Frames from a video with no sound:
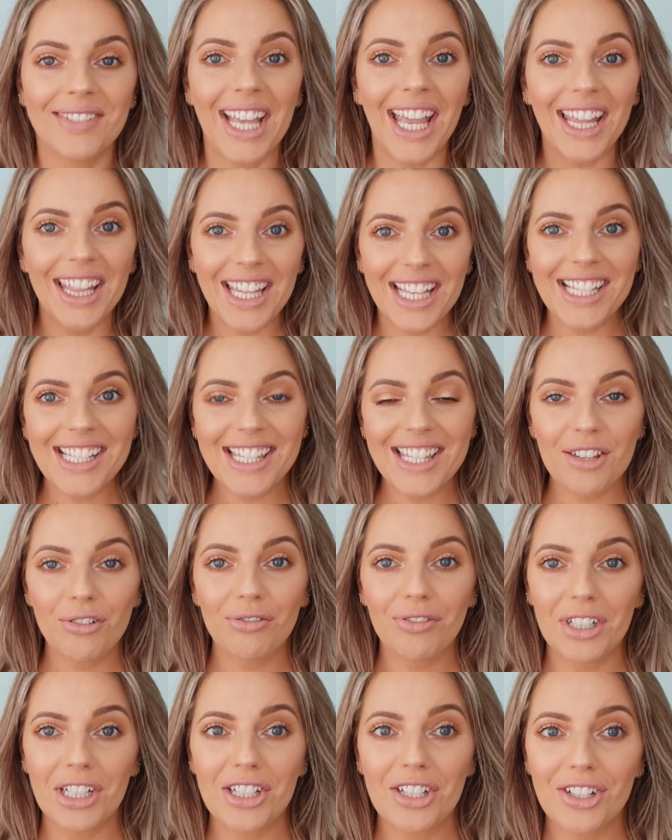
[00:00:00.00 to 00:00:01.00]
And that's the
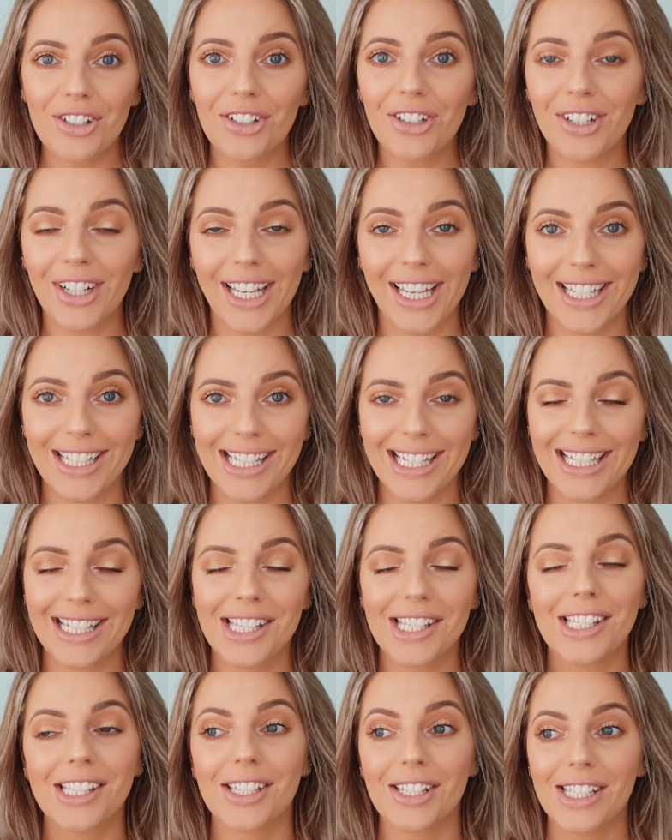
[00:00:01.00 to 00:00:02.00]
finished look. It
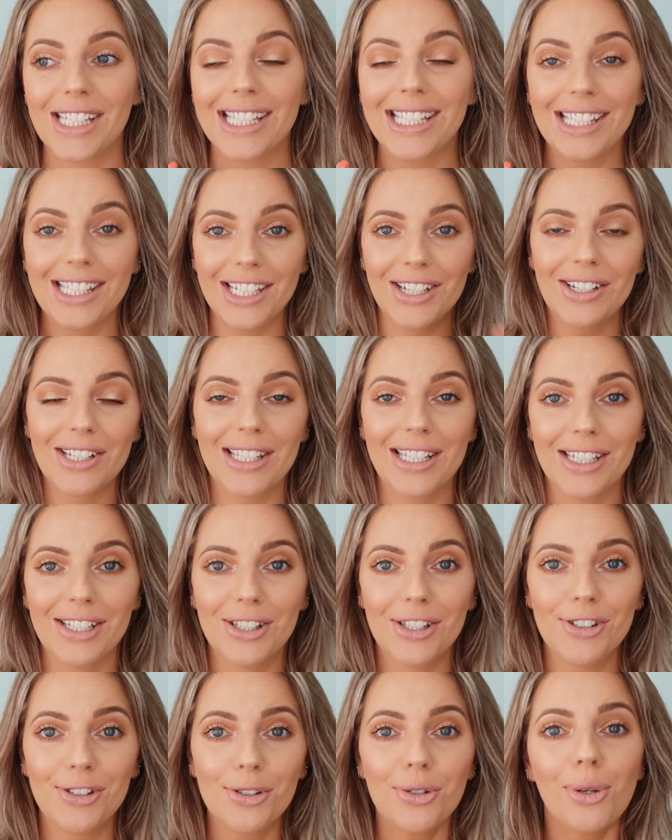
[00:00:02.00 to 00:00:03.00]
is seriously
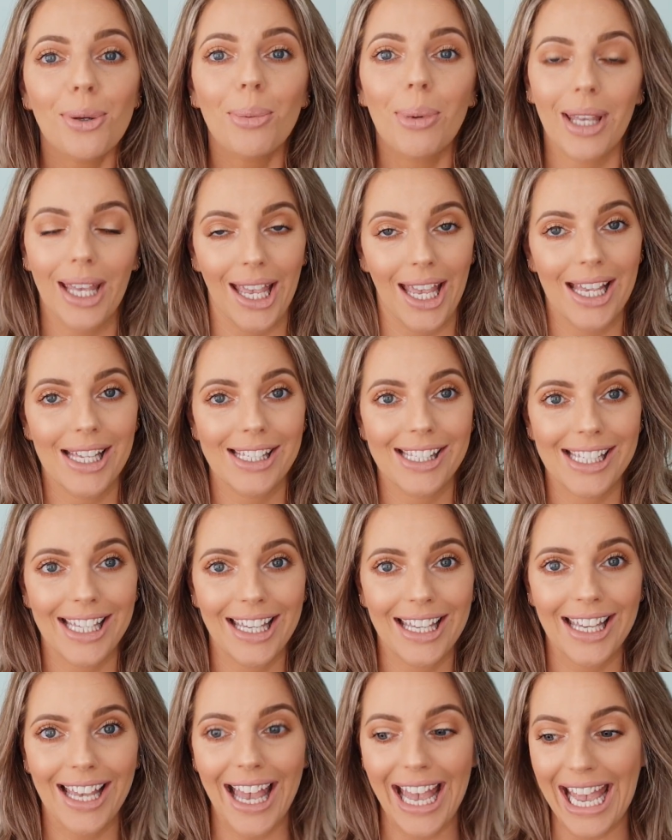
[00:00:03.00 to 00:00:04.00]
super
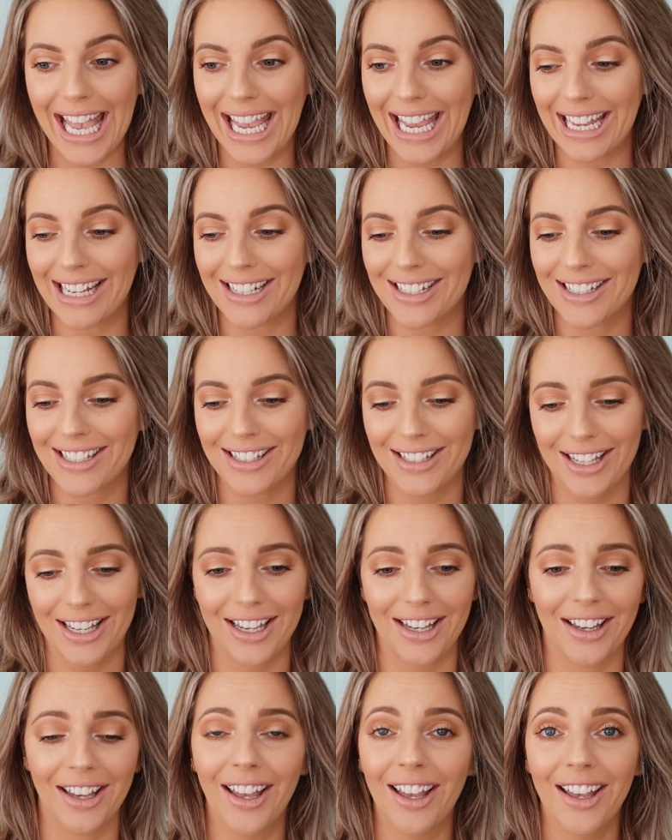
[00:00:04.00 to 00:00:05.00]
easy, and
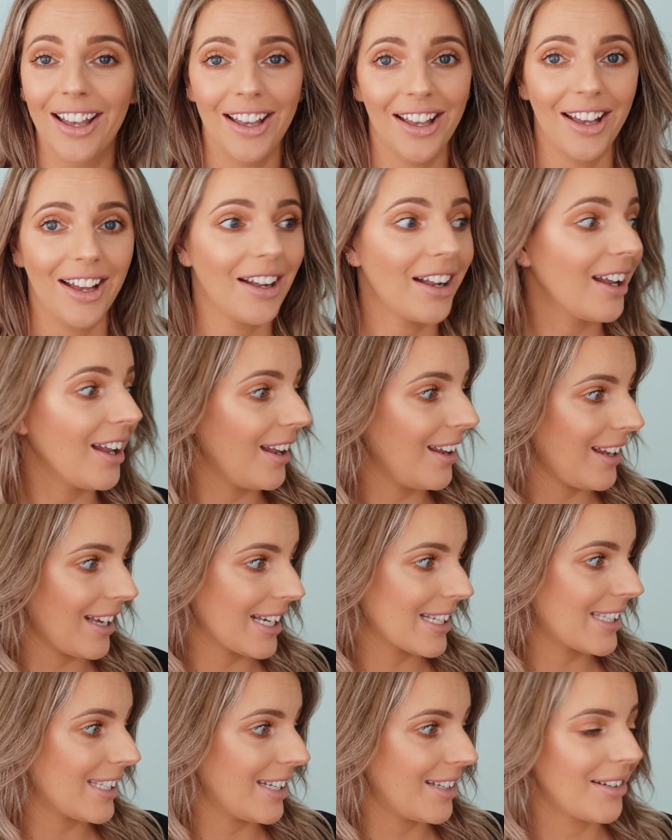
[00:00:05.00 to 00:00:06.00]
yeah, like I
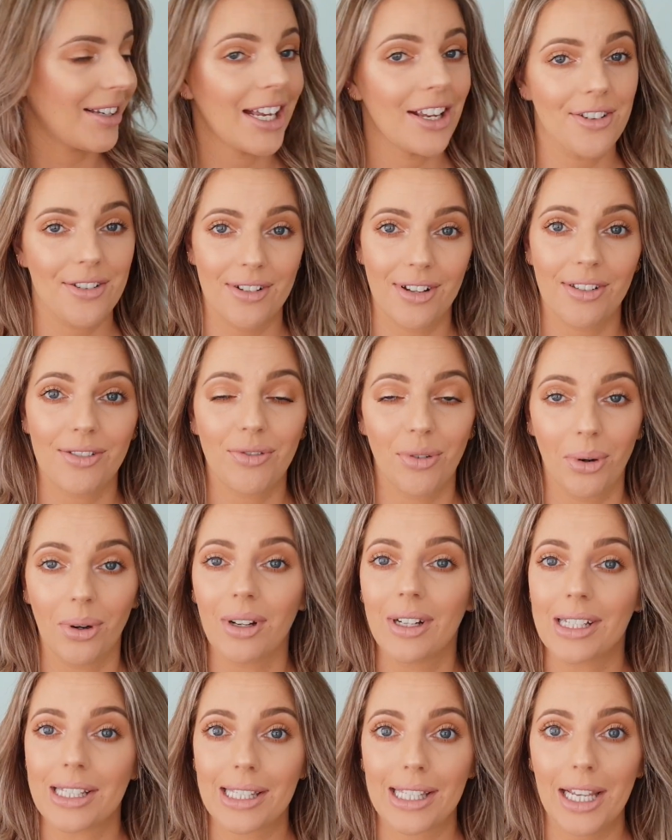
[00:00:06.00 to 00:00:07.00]
said, Astrid has
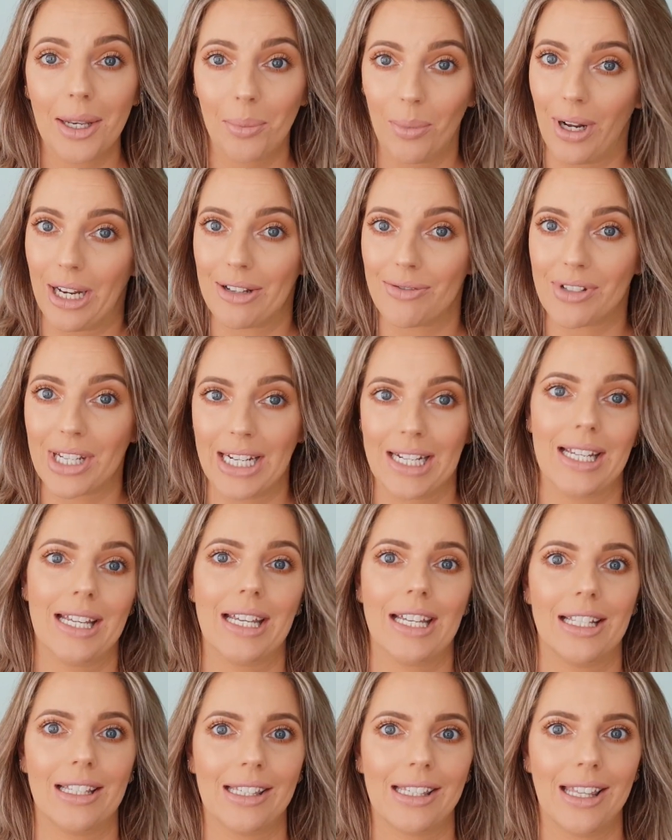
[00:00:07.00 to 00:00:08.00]
fallen asleep while I've done it.
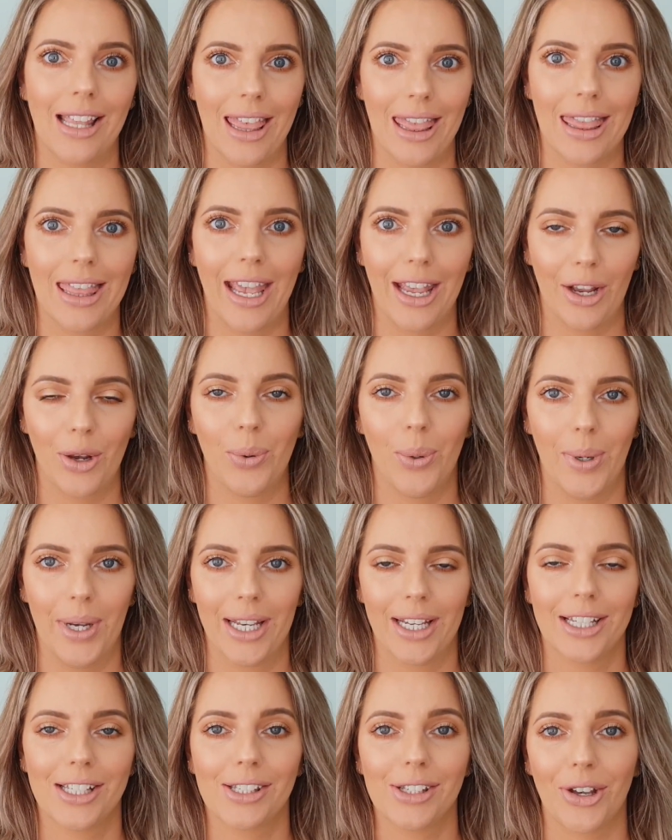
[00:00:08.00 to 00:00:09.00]
It's that
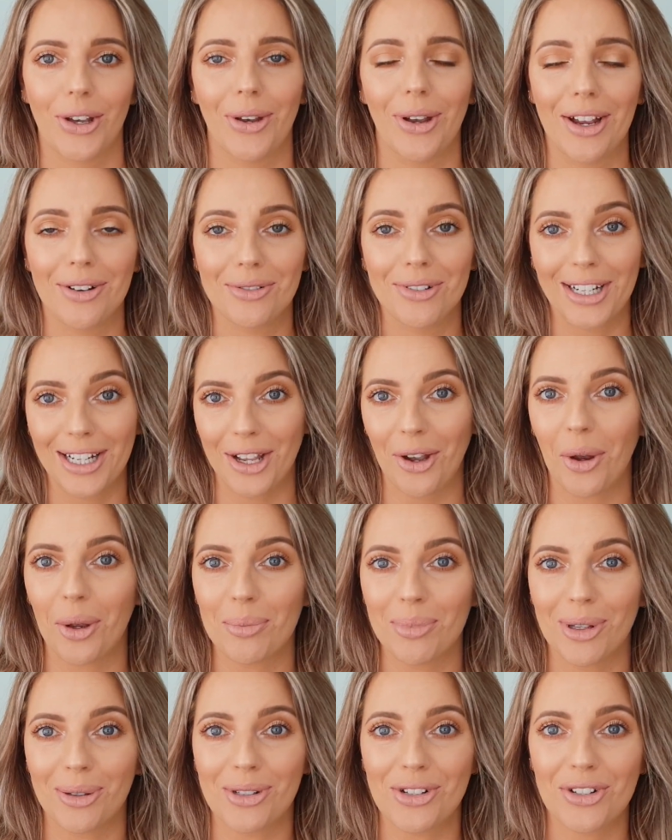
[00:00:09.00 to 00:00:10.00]
quick. So I really
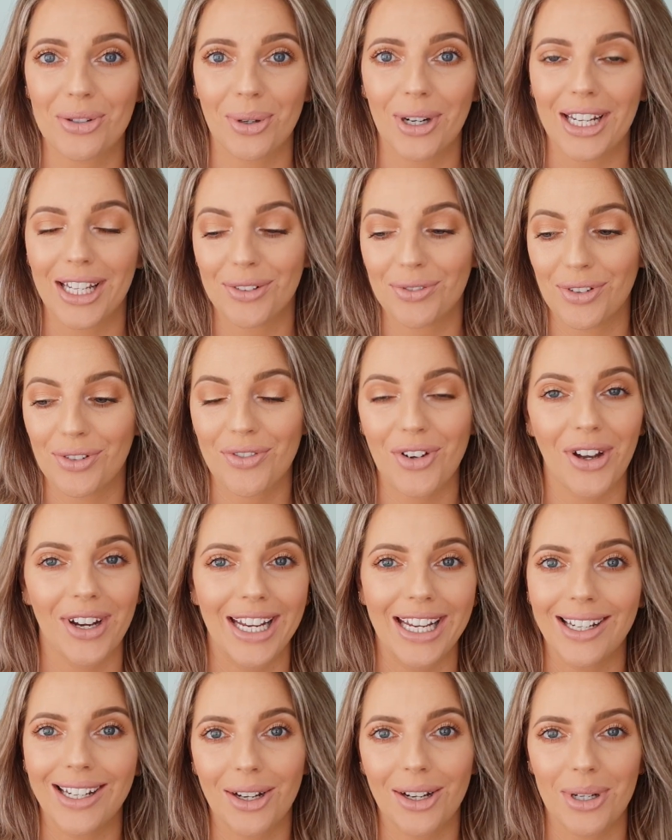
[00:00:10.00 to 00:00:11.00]
hope you enjoyed it. If you've got
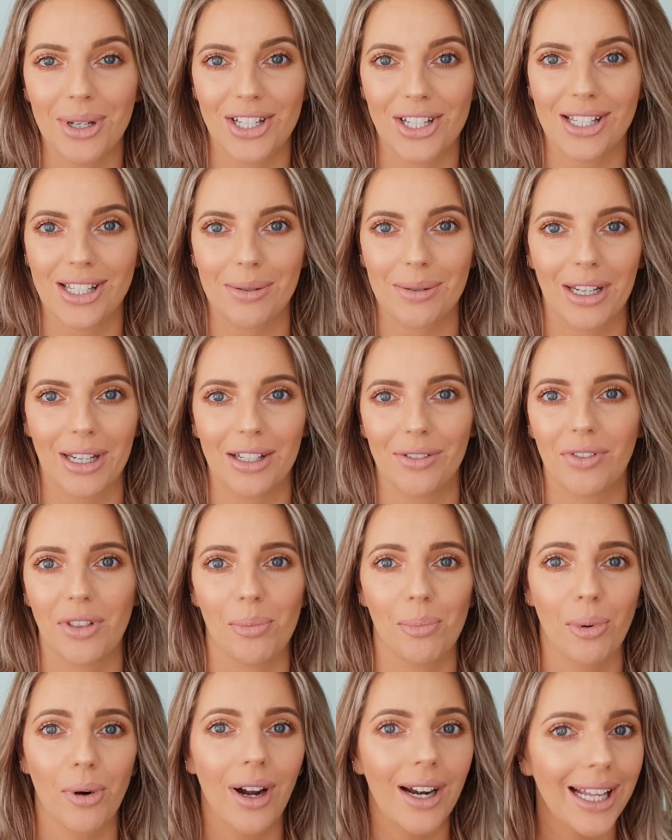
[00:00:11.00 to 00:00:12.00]
any questions about any of the
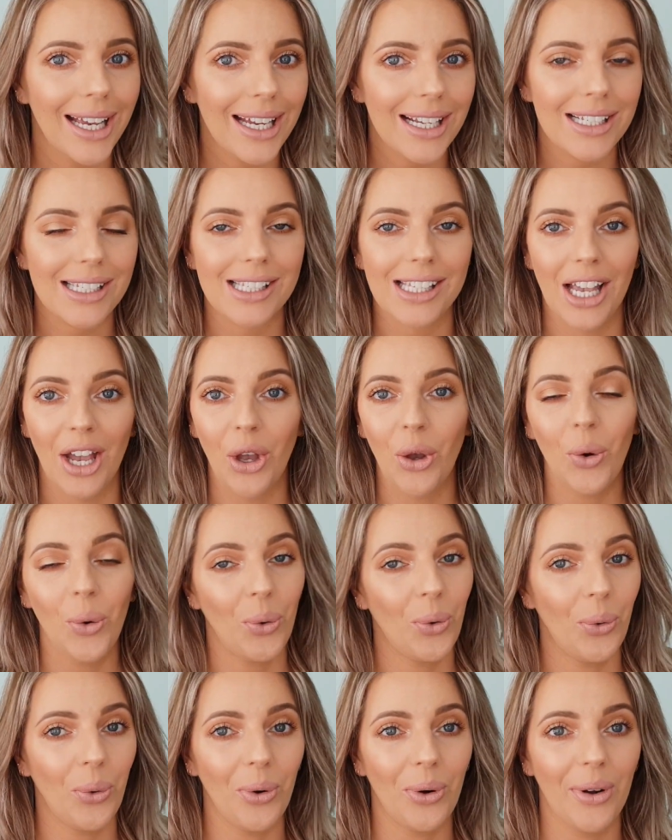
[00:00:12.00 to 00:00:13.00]
products,
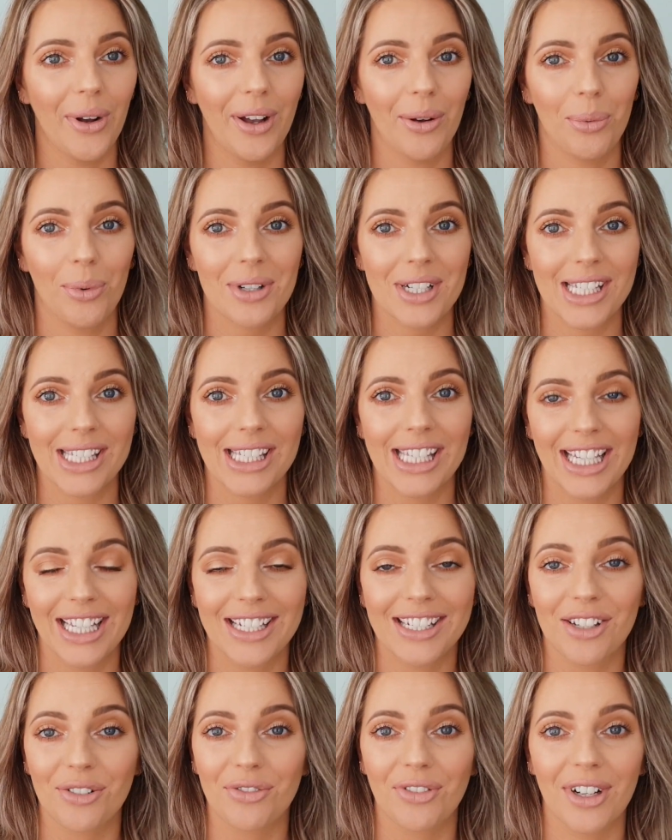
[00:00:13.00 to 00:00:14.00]
or want to see a
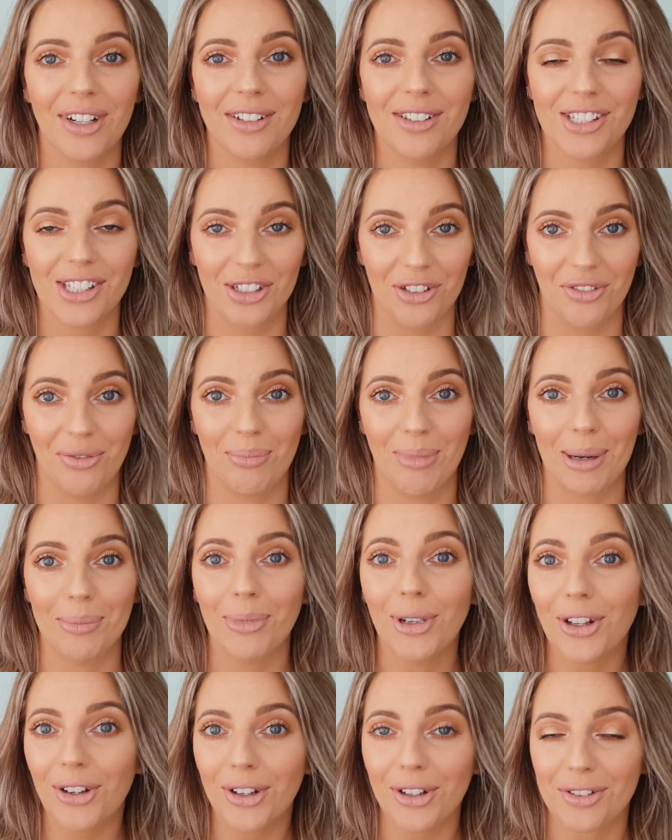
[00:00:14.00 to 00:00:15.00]
different sort of mum
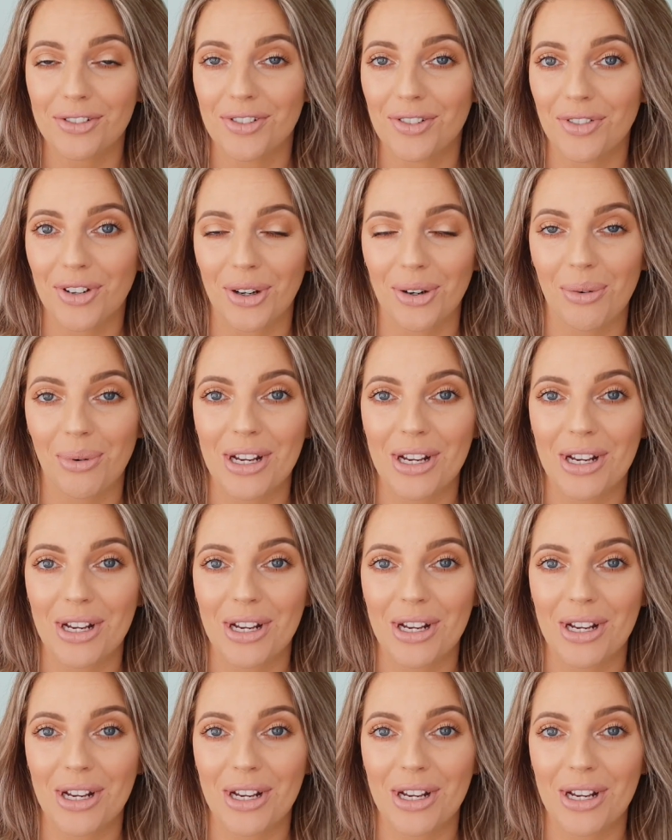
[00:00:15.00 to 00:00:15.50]
look, or if you've got